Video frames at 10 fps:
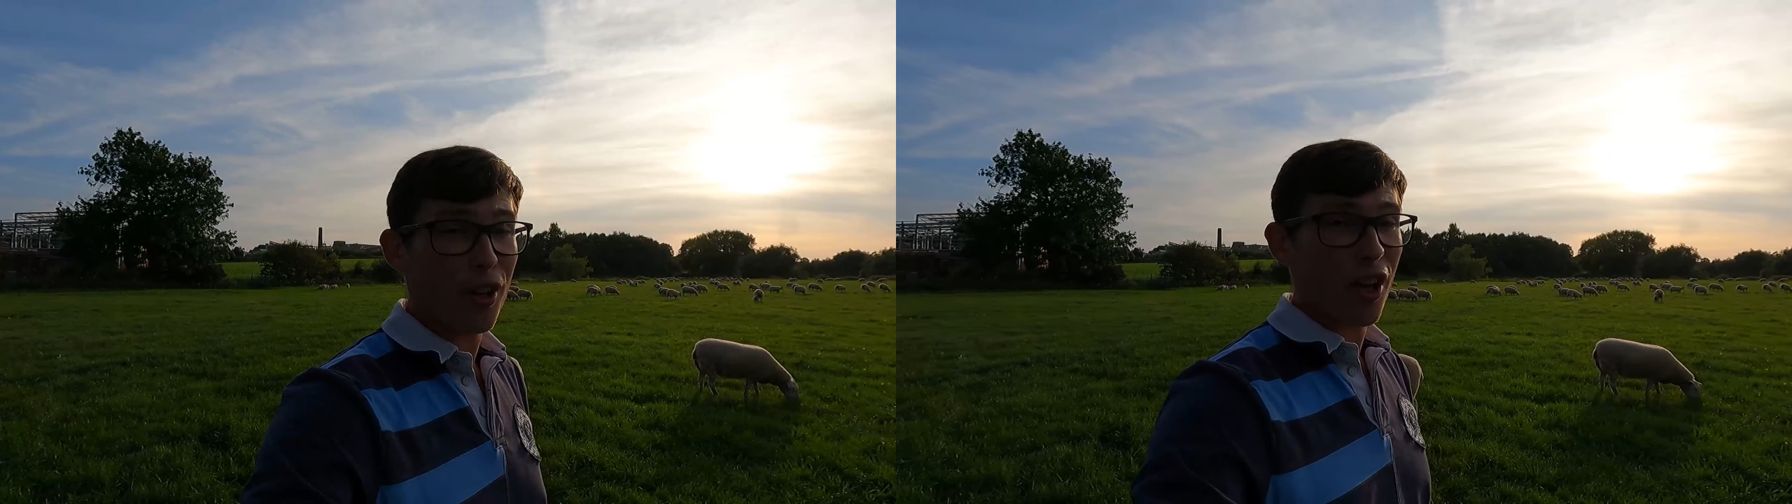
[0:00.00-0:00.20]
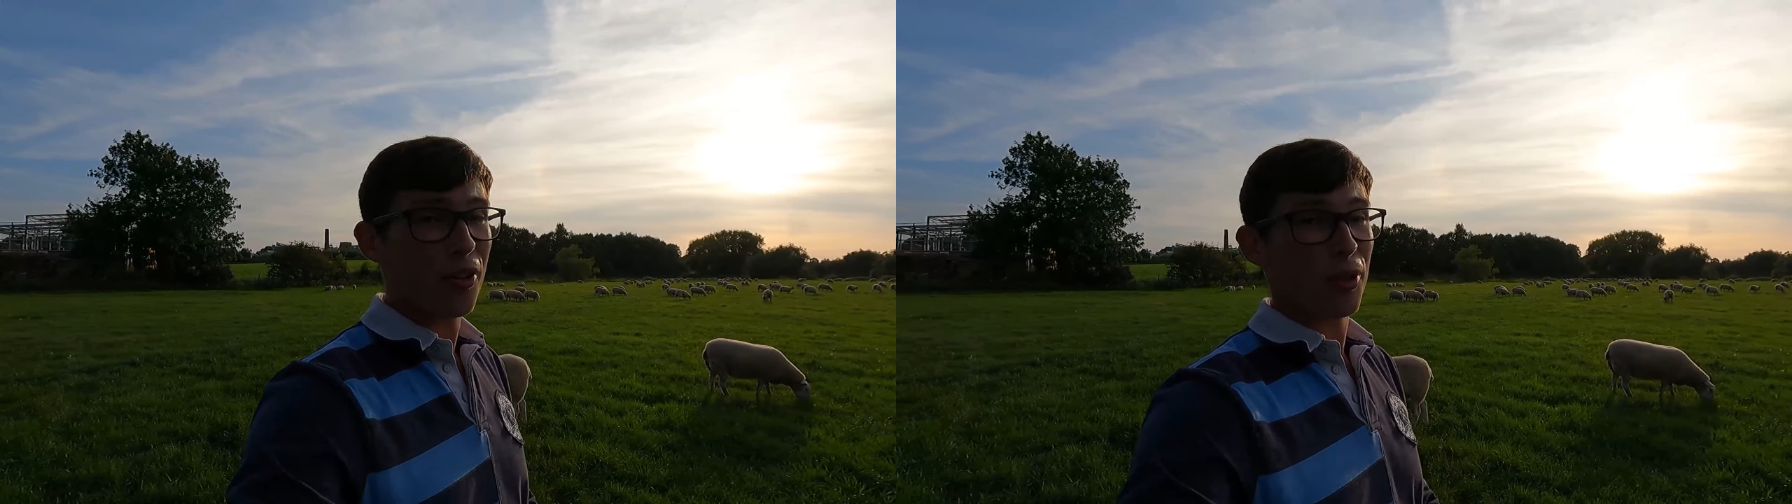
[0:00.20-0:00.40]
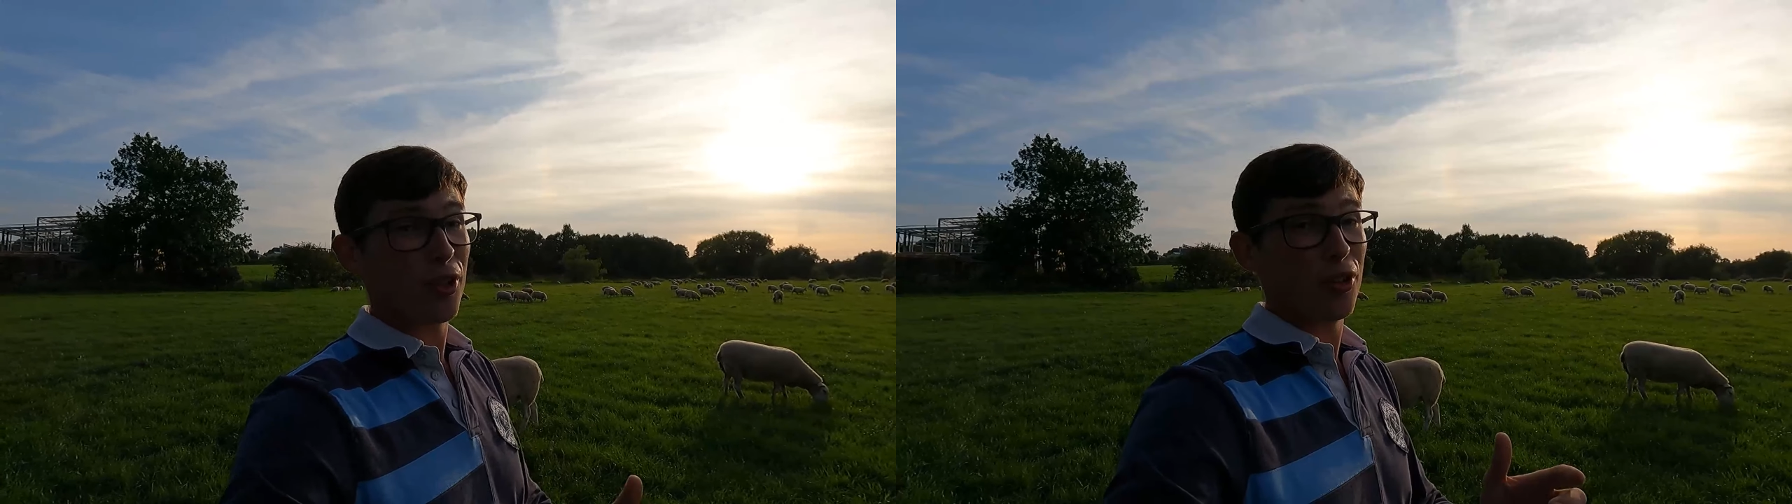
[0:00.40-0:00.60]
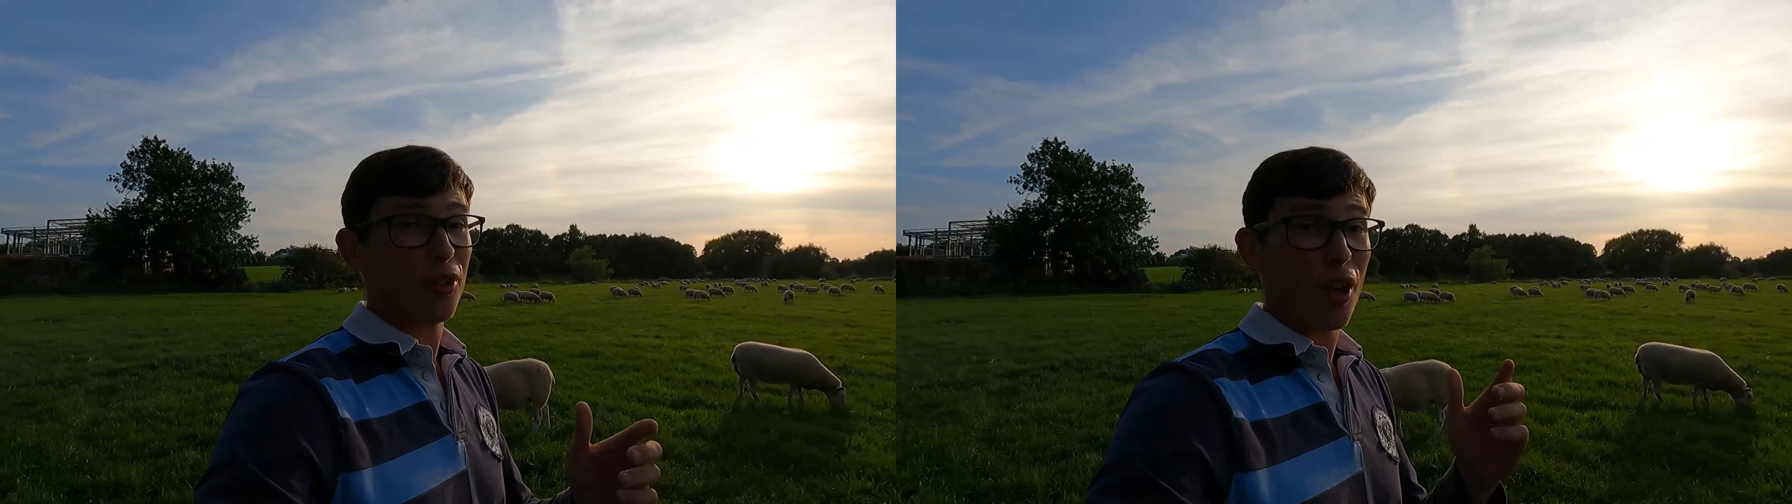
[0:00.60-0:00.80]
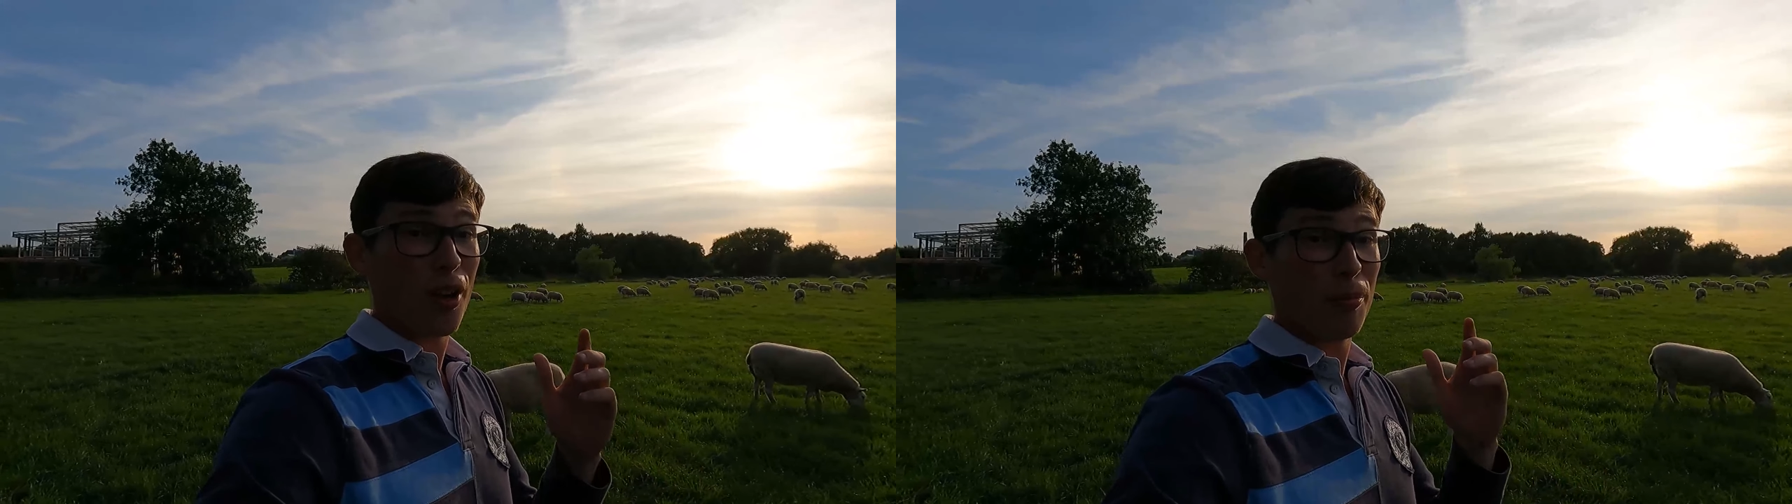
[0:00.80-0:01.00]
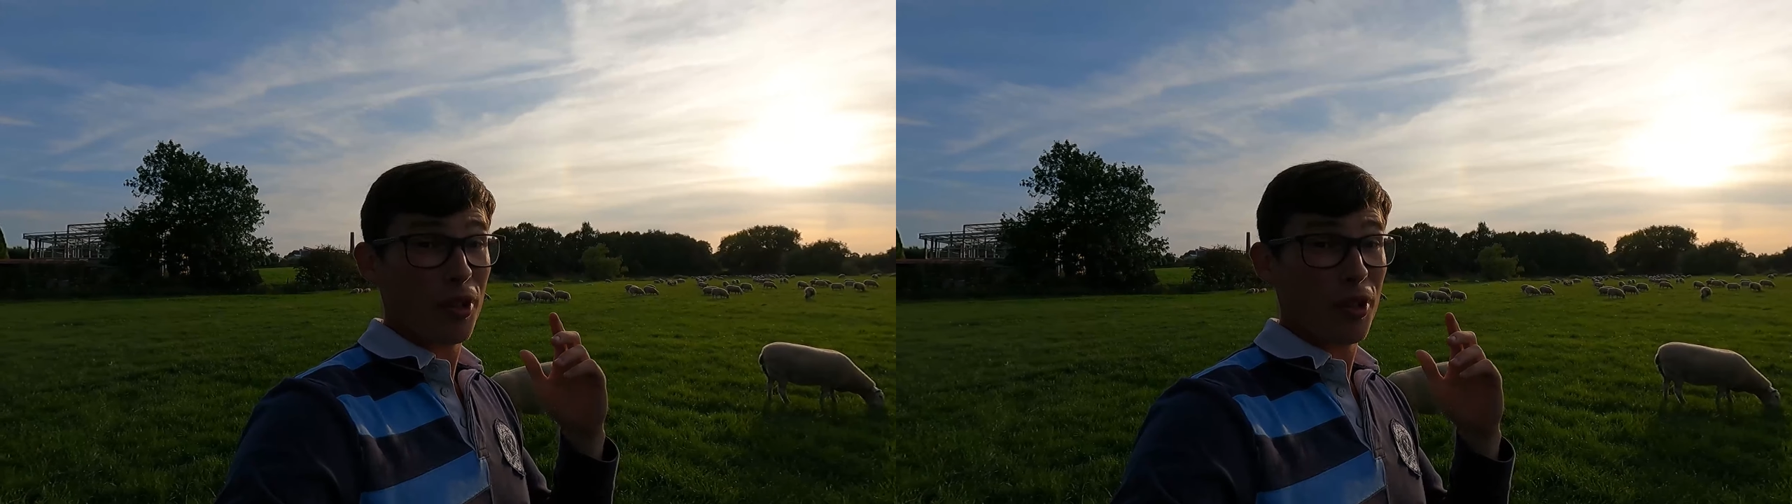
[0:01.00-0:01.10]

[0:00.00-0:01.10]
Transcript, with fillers: guys because um,